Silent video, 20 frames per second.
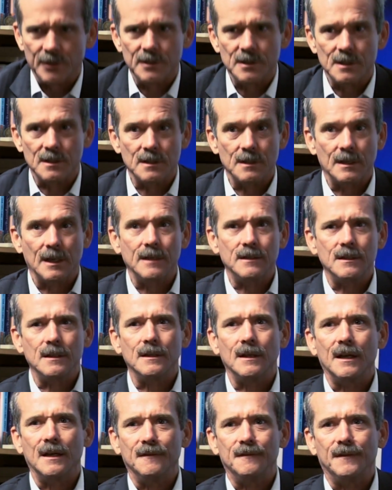This is in
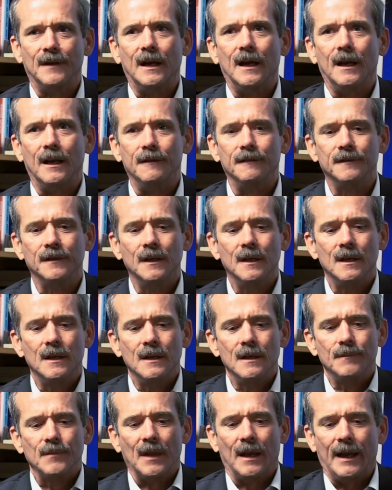1995,
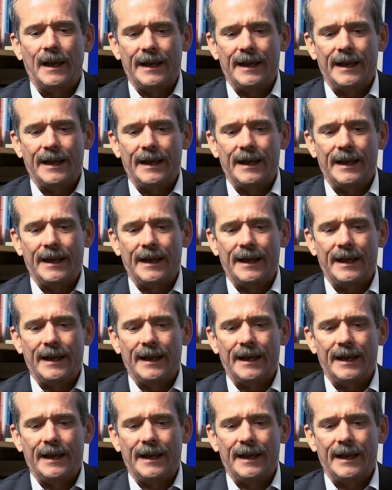a